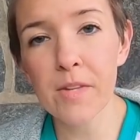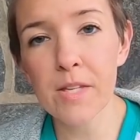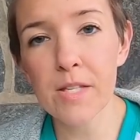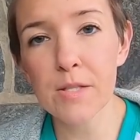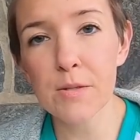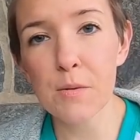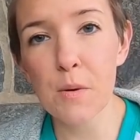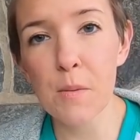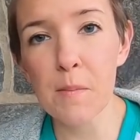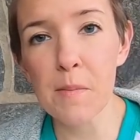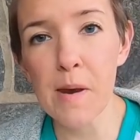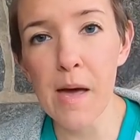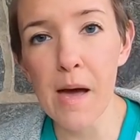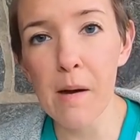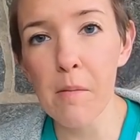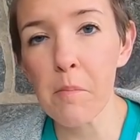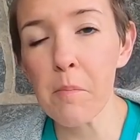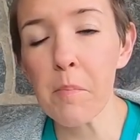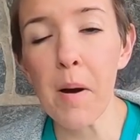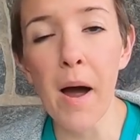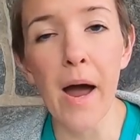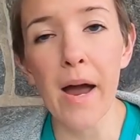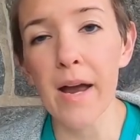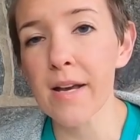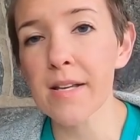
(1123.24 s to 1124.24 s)
So I'm not
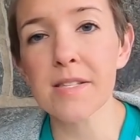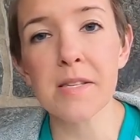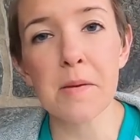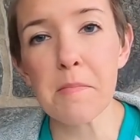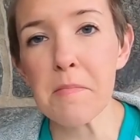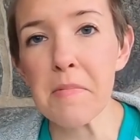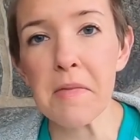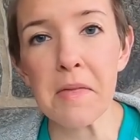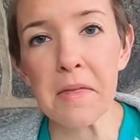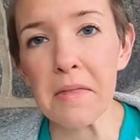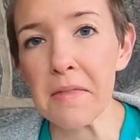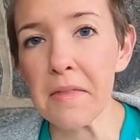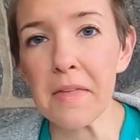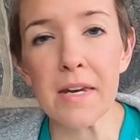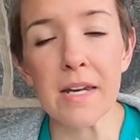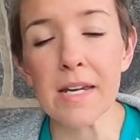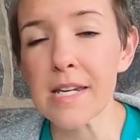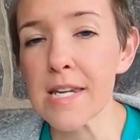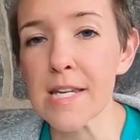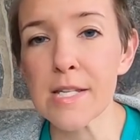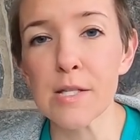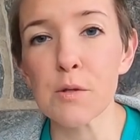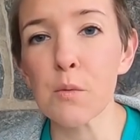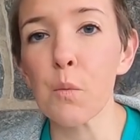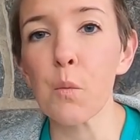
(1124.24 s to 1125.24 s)
buying something and then it
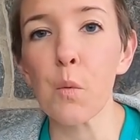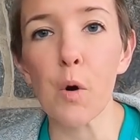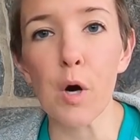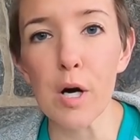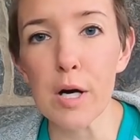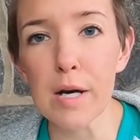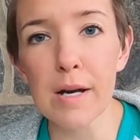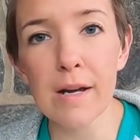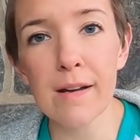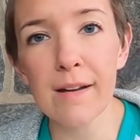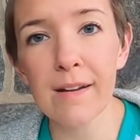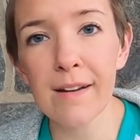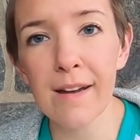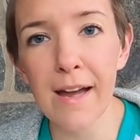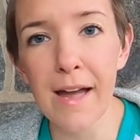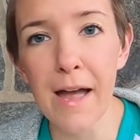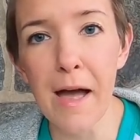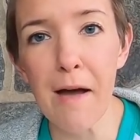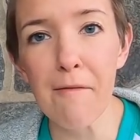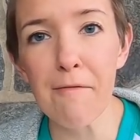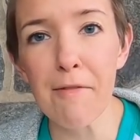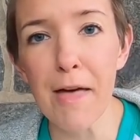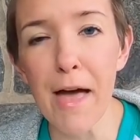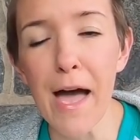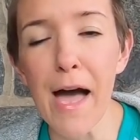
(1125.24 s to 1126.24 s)
doesn't work. I
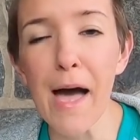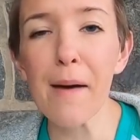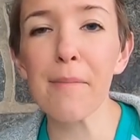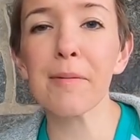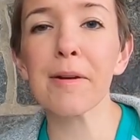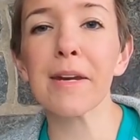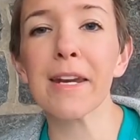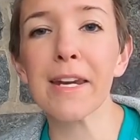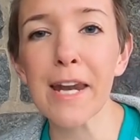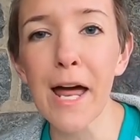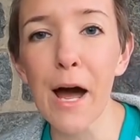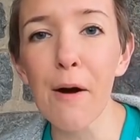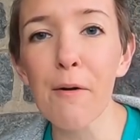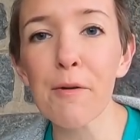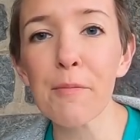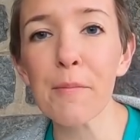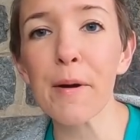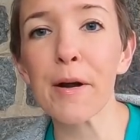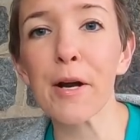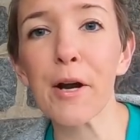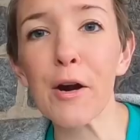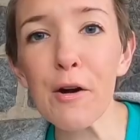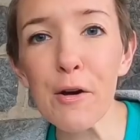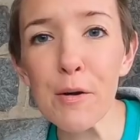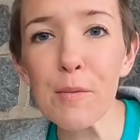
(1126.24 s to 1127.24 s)
have that happening now with my
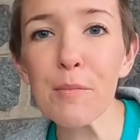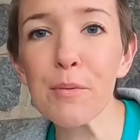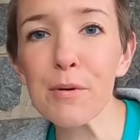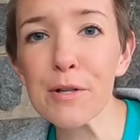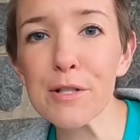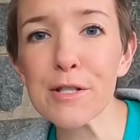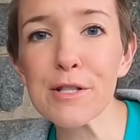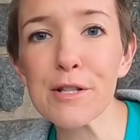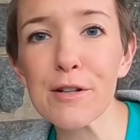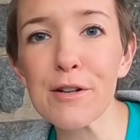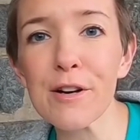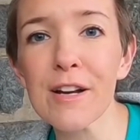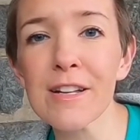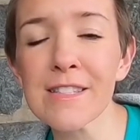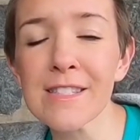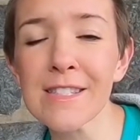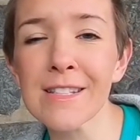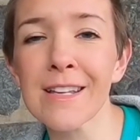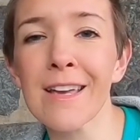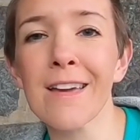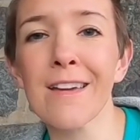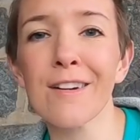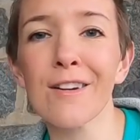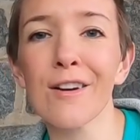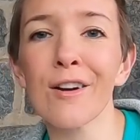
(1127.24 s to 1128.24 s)
current printer and
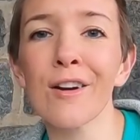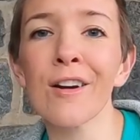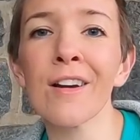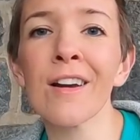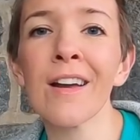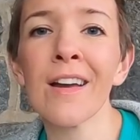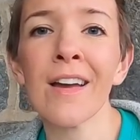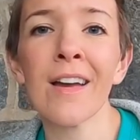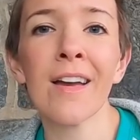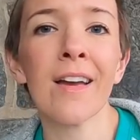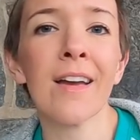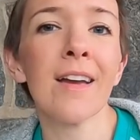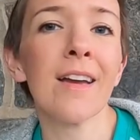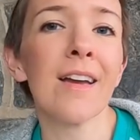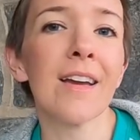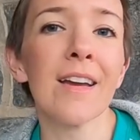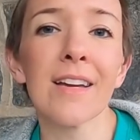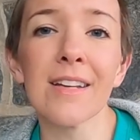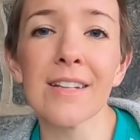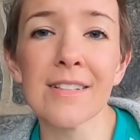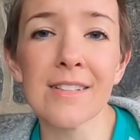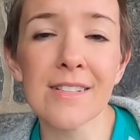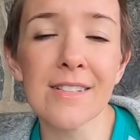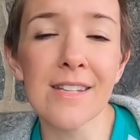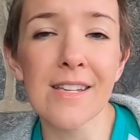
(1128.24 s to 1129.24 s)
scanner.
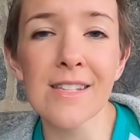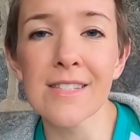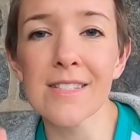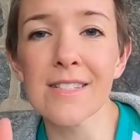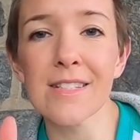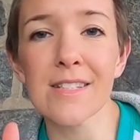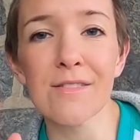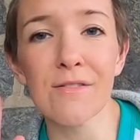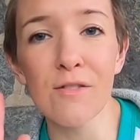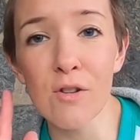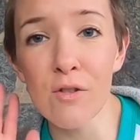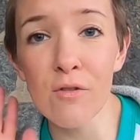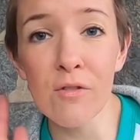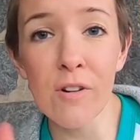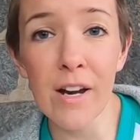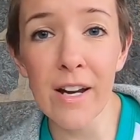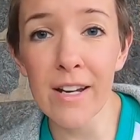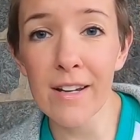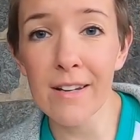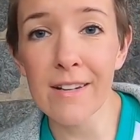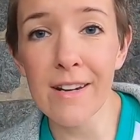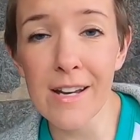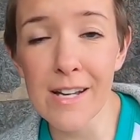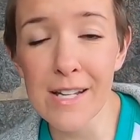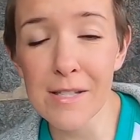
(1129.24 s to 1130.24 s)
It doesn't even
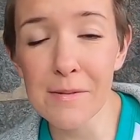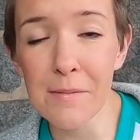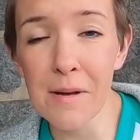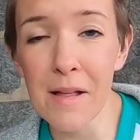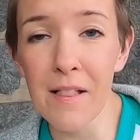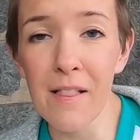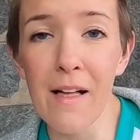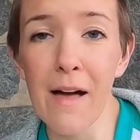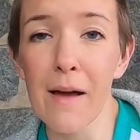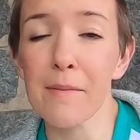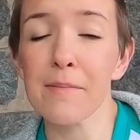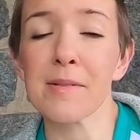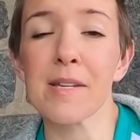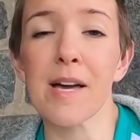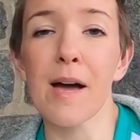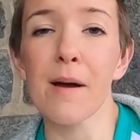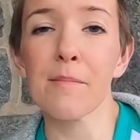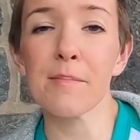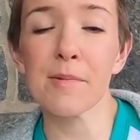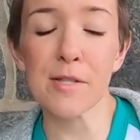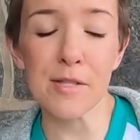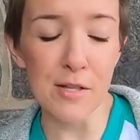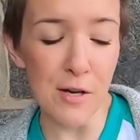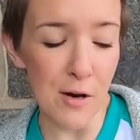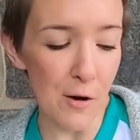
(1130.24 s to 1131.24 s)
recognize my
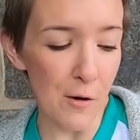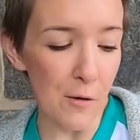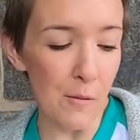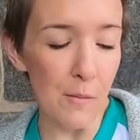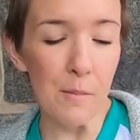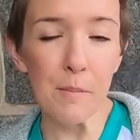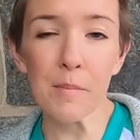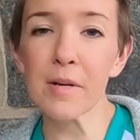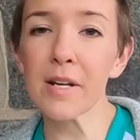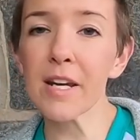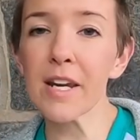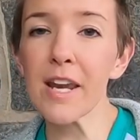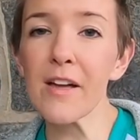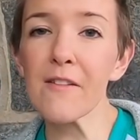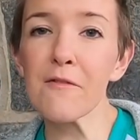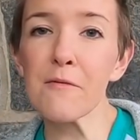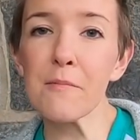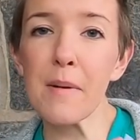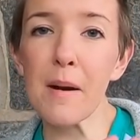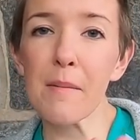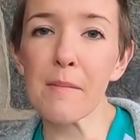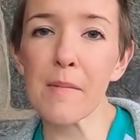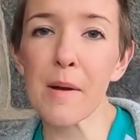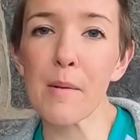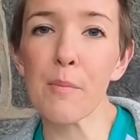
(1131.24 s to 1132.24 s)
laptop. So, but enough
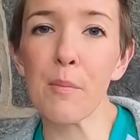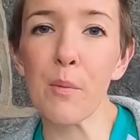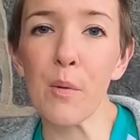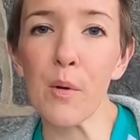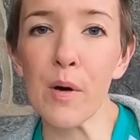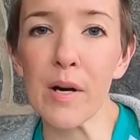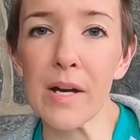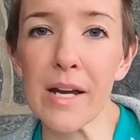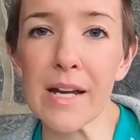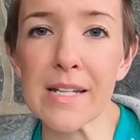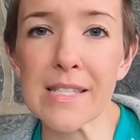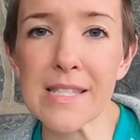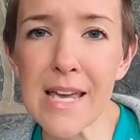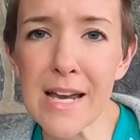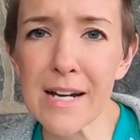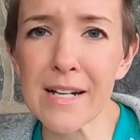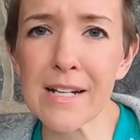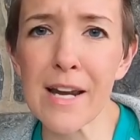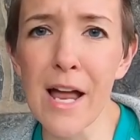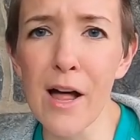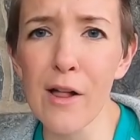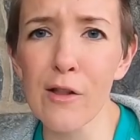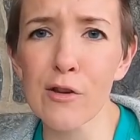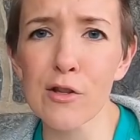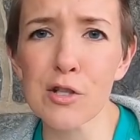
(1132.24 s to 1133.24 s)
about my boring
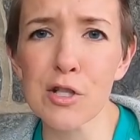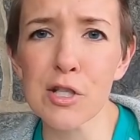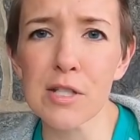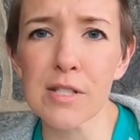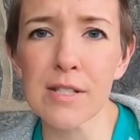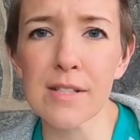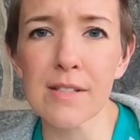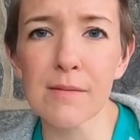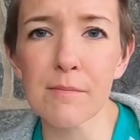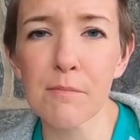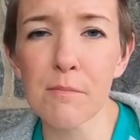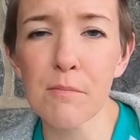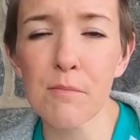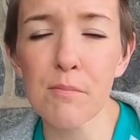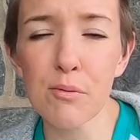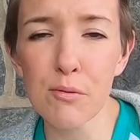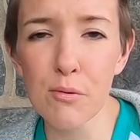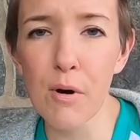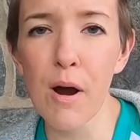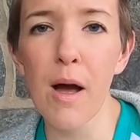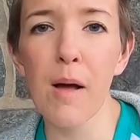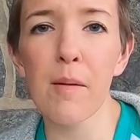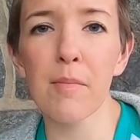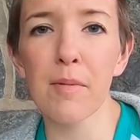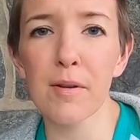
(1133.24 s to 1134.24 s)
technology
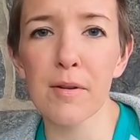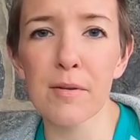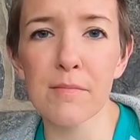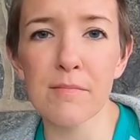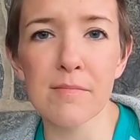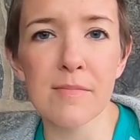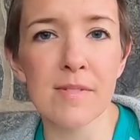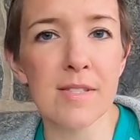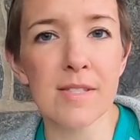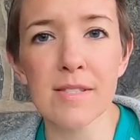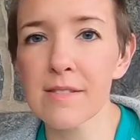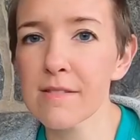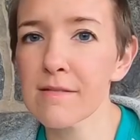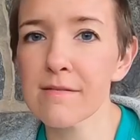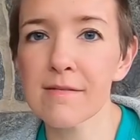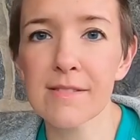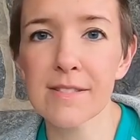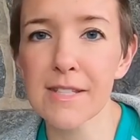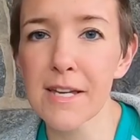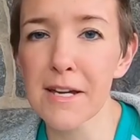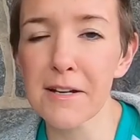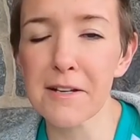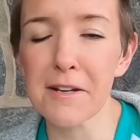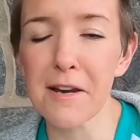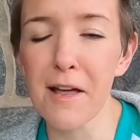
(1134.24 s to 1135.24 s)
problems.
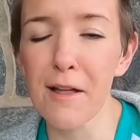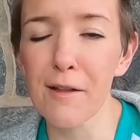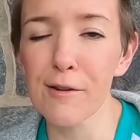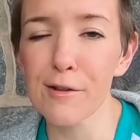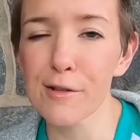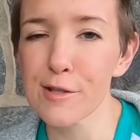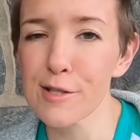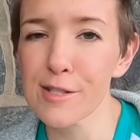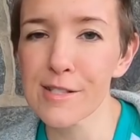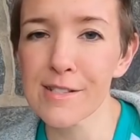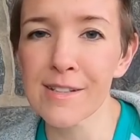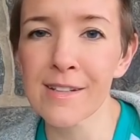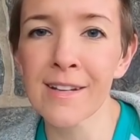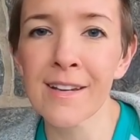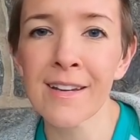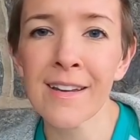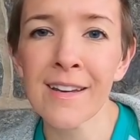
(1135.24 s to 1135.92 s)
Technology.